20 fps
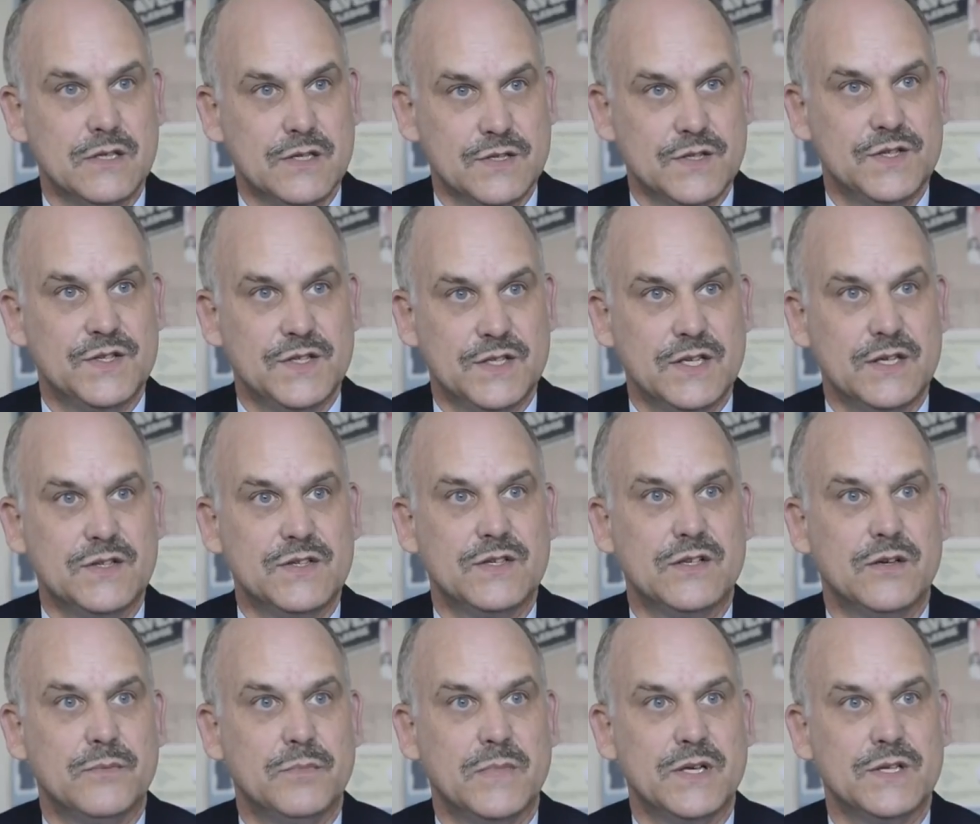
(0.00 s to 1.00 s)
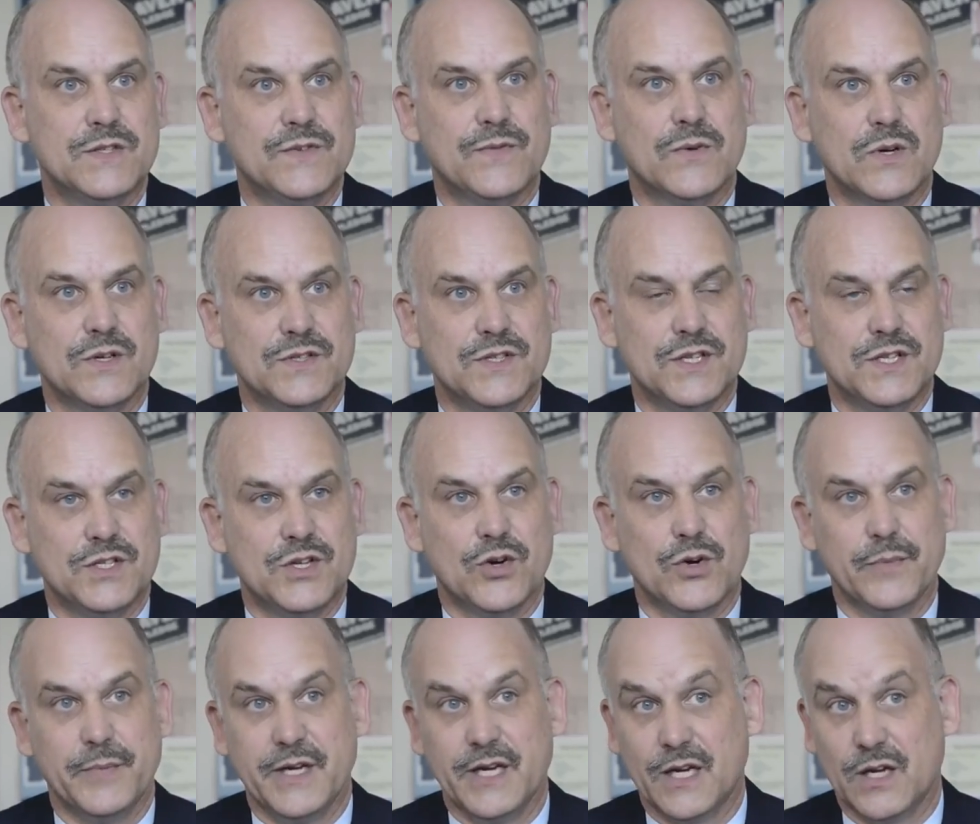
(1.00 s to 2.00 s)
system as far as
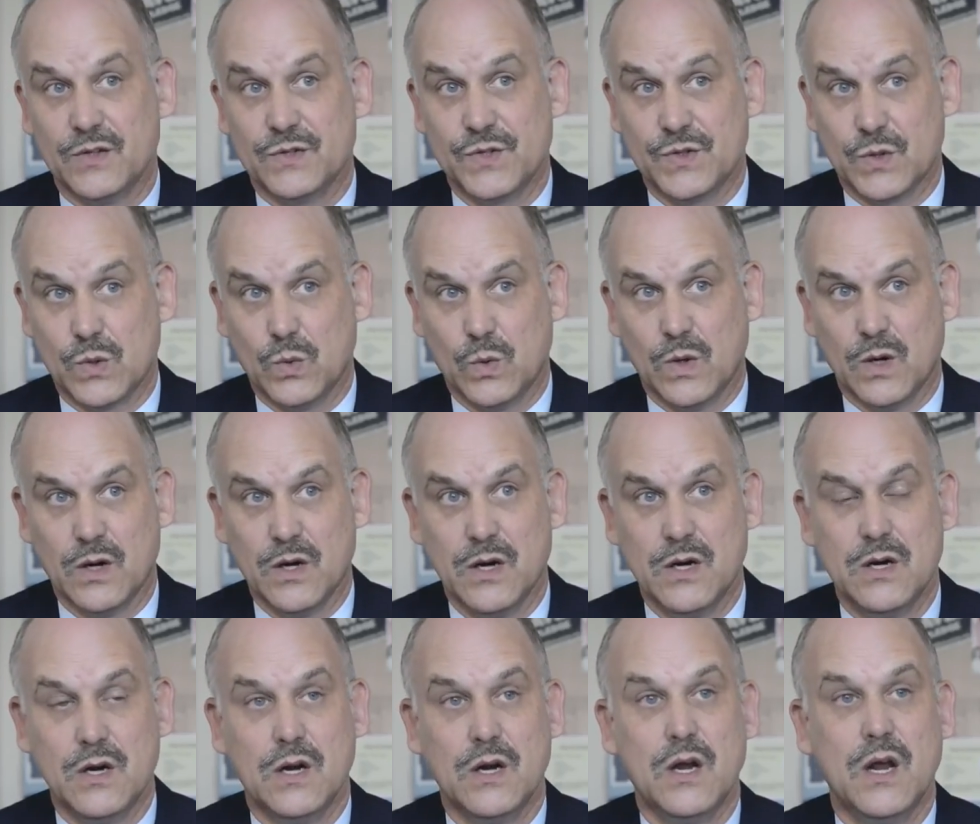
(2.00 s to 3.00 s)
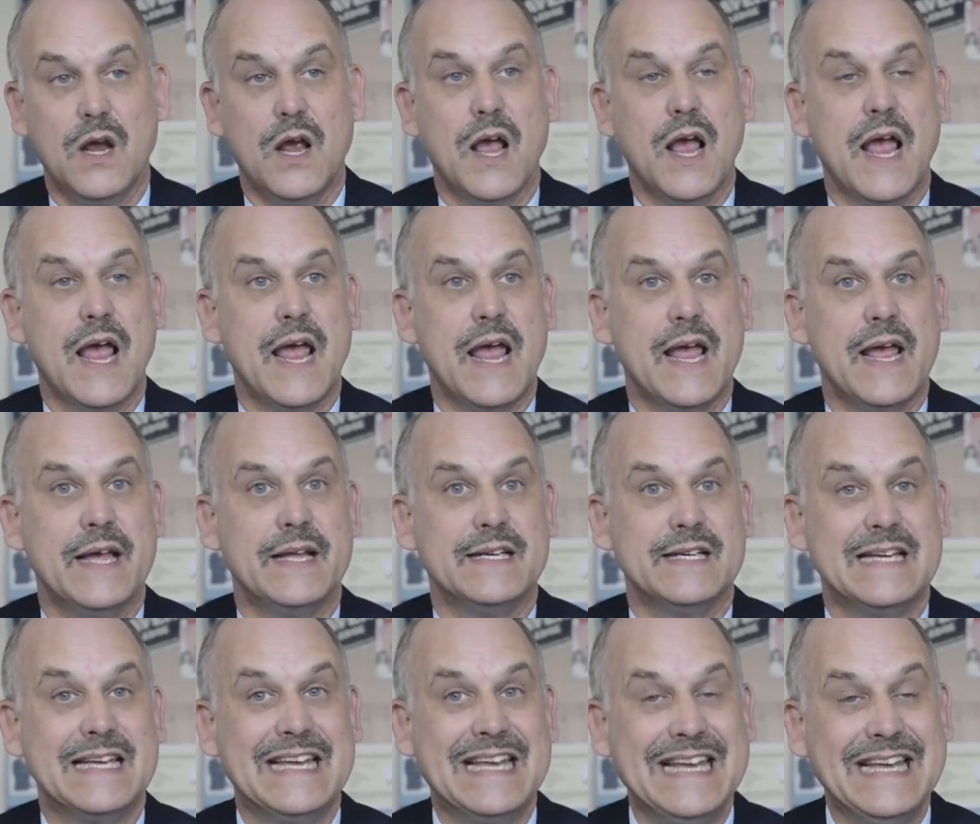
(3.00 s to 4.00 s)
determining a score. And
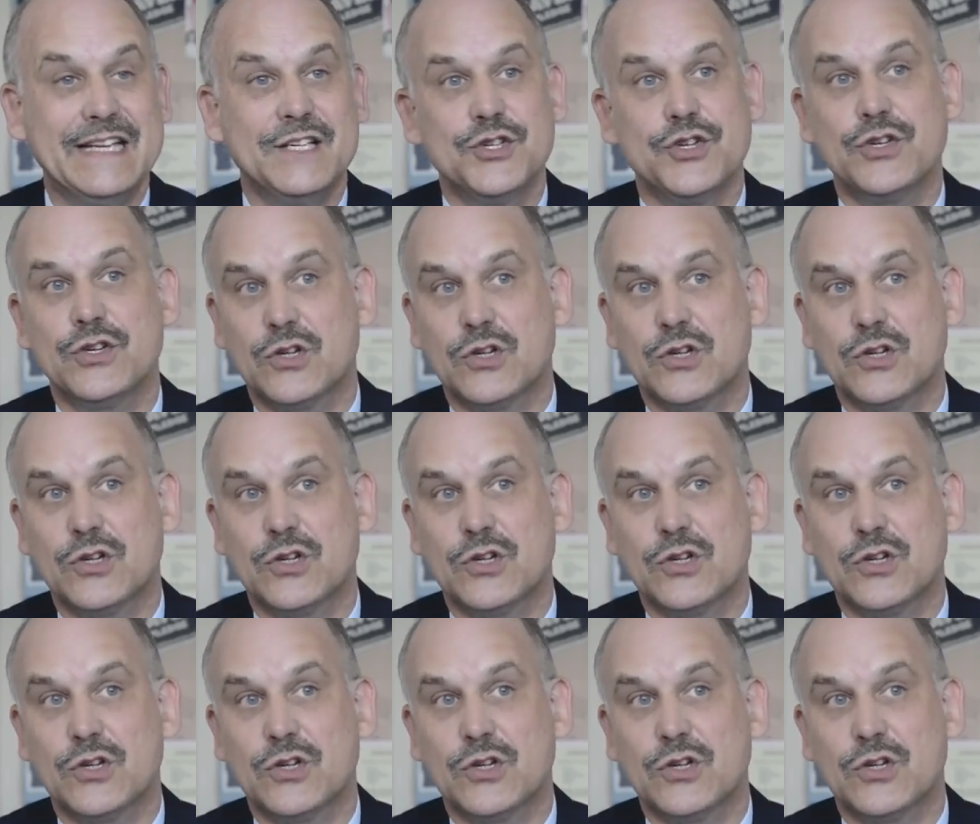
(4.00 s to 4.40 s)
each